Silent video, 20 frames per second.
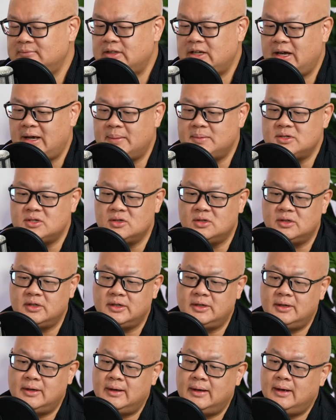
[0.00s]
Absolutely.
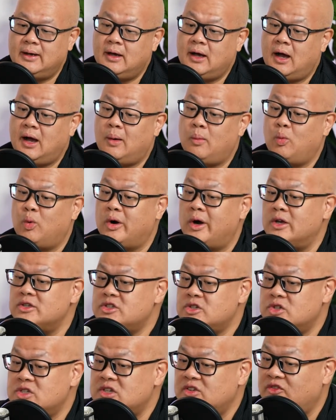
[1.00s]
We're
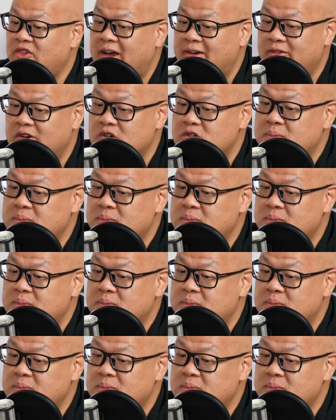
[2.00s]
also just 5 years